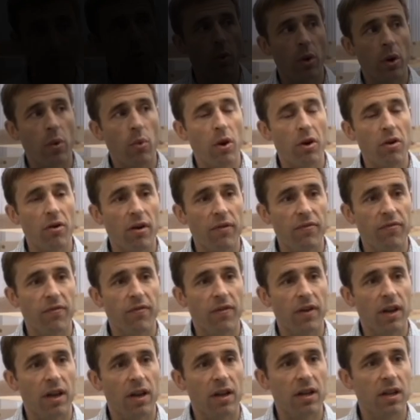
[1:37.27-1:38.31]
We wonder
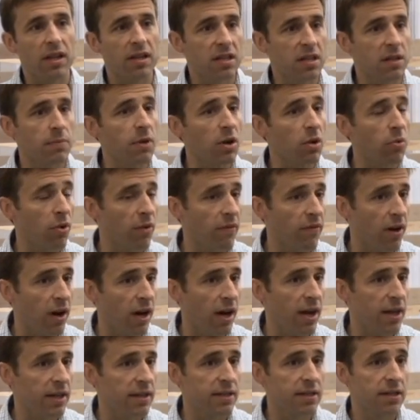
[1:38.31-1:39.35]
if it needs to be
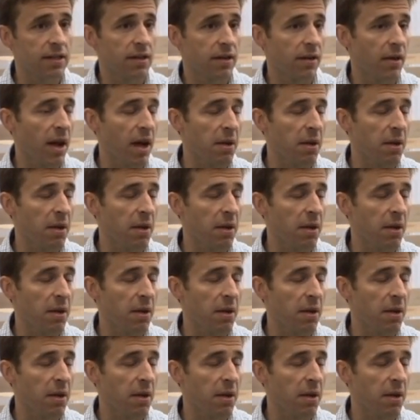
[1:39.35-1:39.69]
revised